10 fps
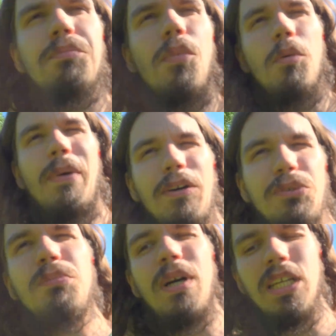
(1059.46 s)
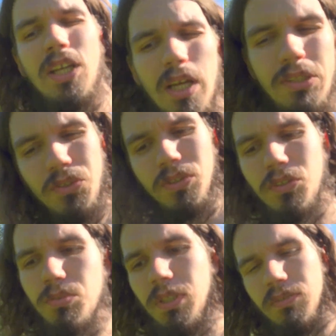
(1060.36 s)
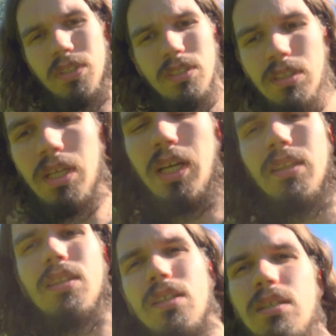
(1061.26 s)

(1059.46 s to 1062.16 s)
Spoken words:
more about my journey to Madrid, and